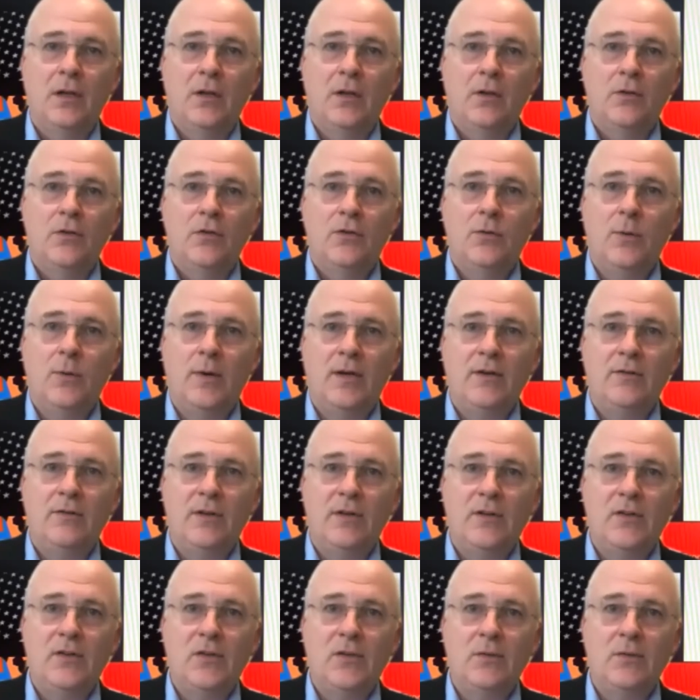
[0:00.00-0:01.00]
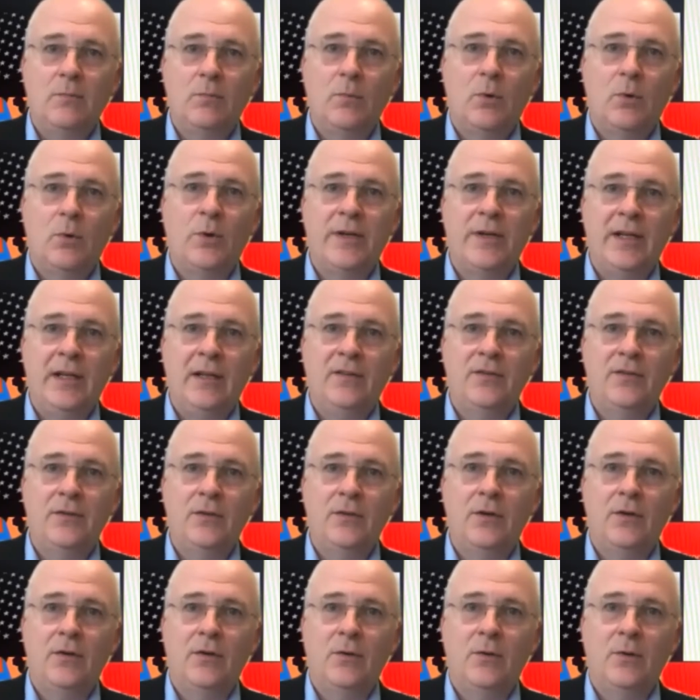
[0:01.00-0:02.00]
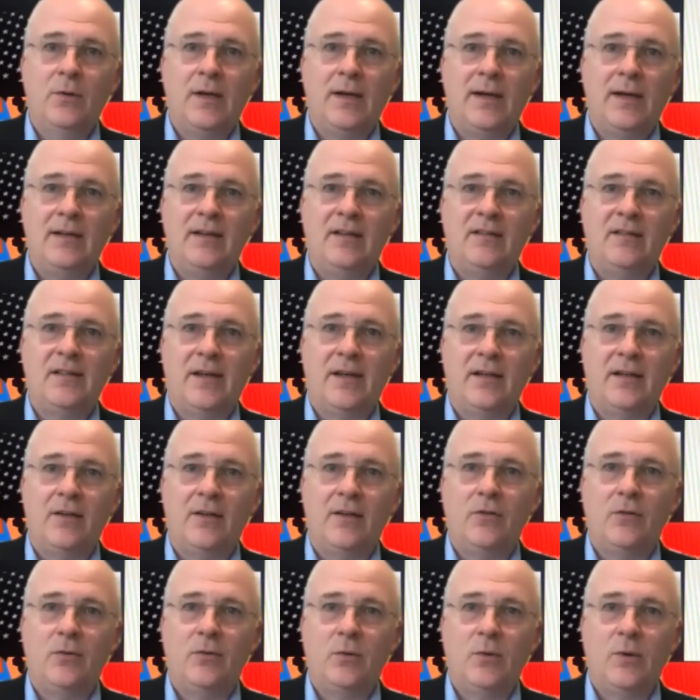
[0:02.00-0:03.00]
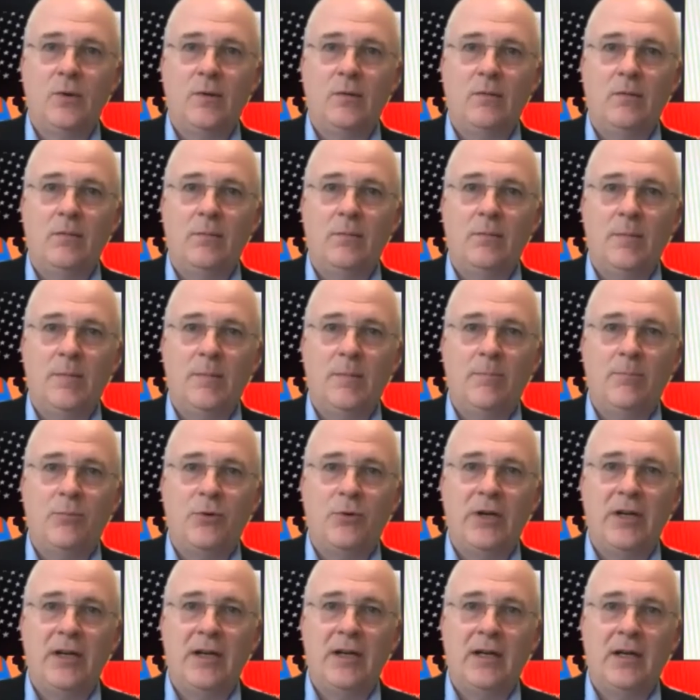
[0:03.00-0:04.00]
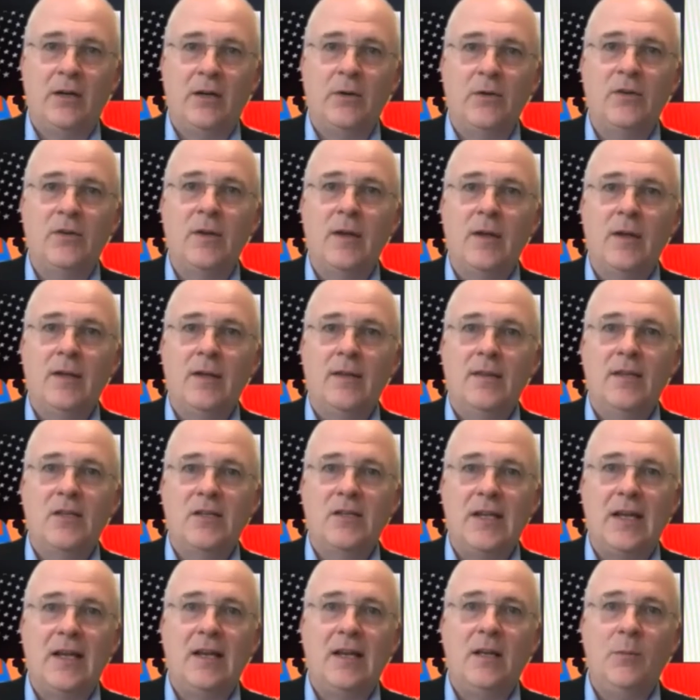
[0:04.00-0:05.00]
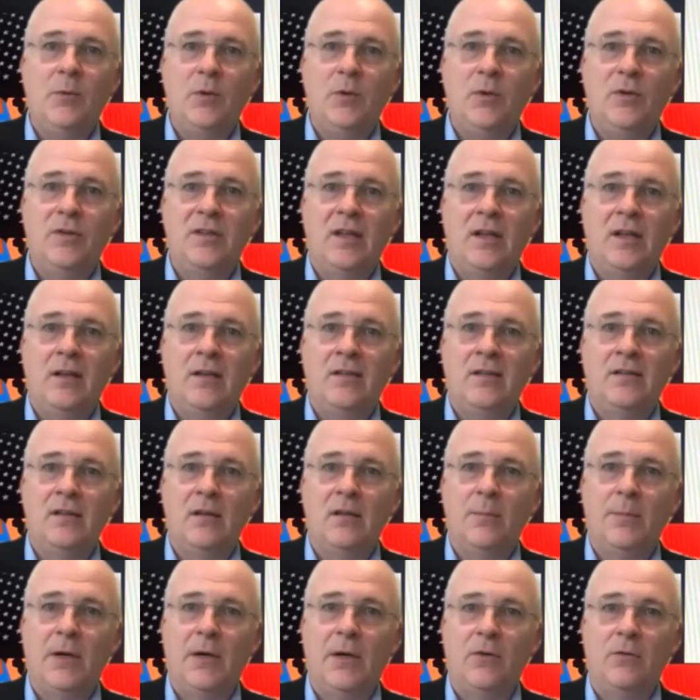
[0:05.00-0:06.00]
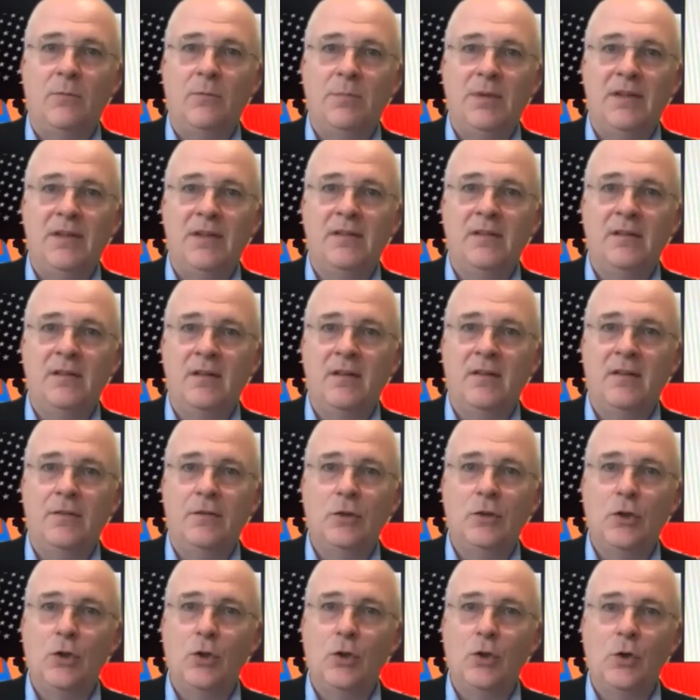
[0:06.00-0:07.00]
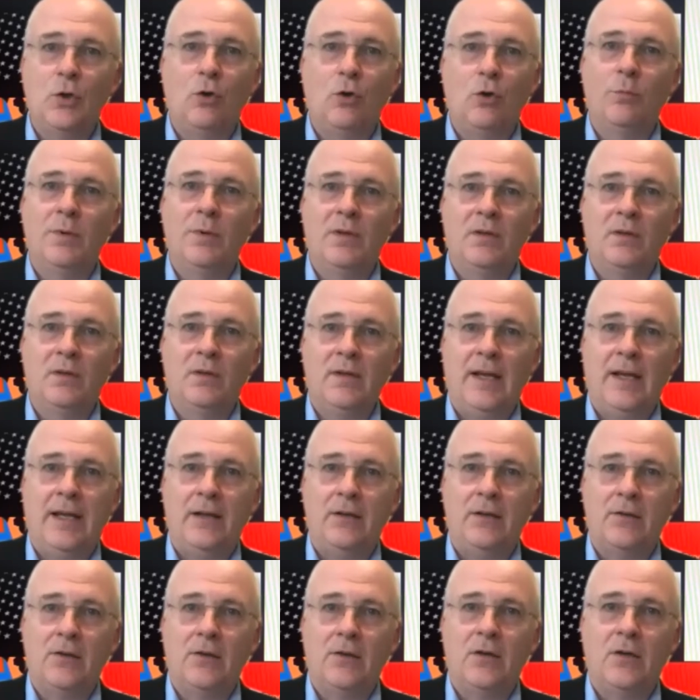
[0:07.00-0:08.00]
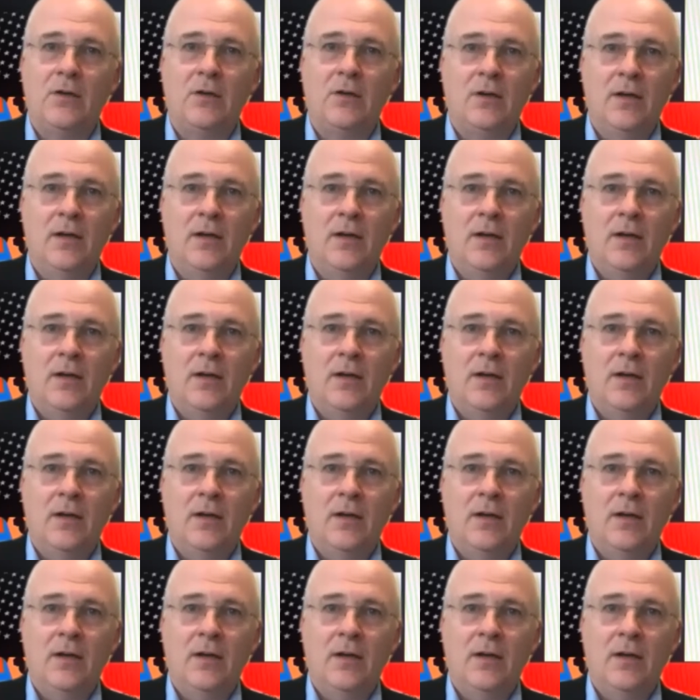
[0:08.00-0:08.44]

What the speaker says: 200 mornings ago, I decided to bring out the daily musings about business, global, and law,